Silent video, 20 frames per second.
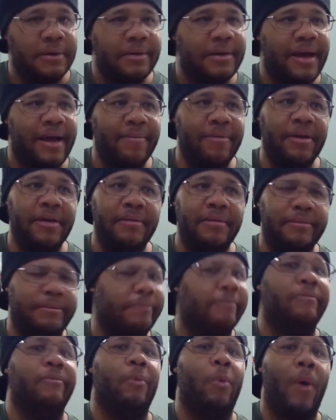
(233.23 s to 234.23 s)
I mean,
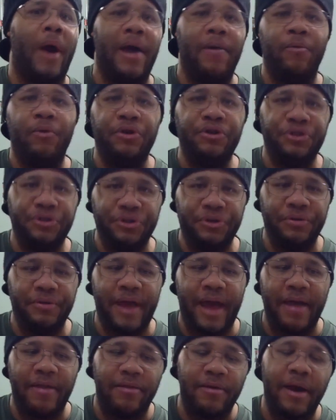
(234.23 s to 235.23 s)
why wouldn't you do
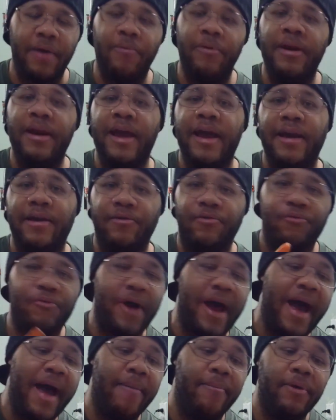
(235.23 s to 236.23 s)
that? So I went ahead and
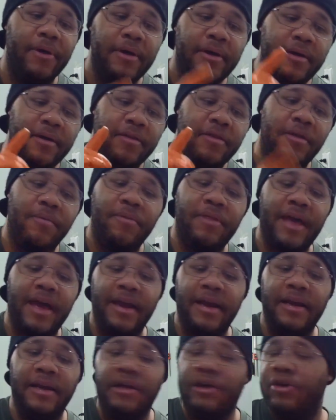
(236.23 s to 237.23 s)
grabbed some of
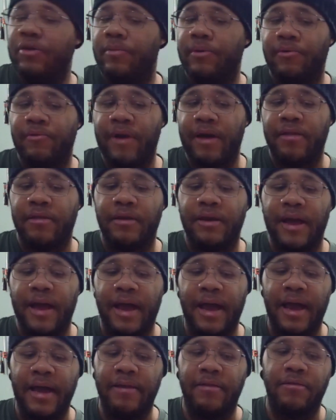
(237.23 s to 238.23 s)
that Anycubic resin
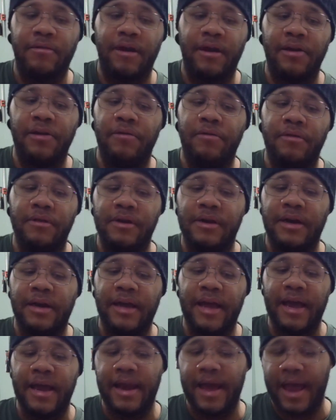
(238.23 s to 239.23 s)
and started using it
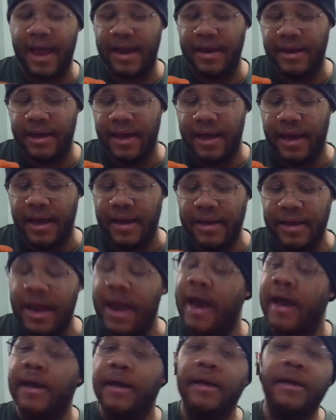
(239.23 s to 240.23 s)
again. And
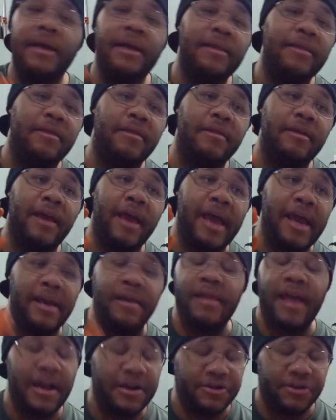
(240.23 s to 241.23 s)
yeah, it
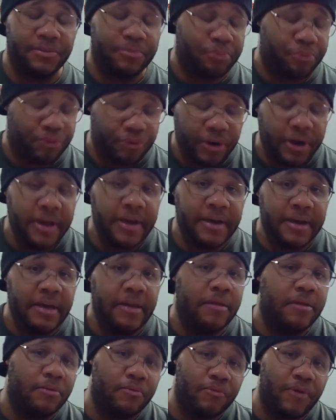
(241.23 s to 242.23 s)
is actually pretty
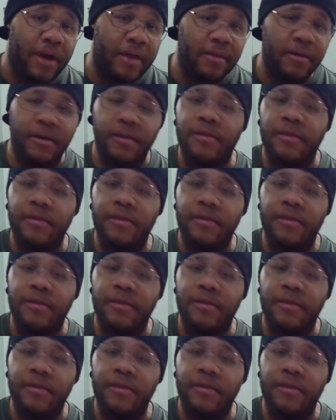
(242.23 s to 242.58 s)
decent resin.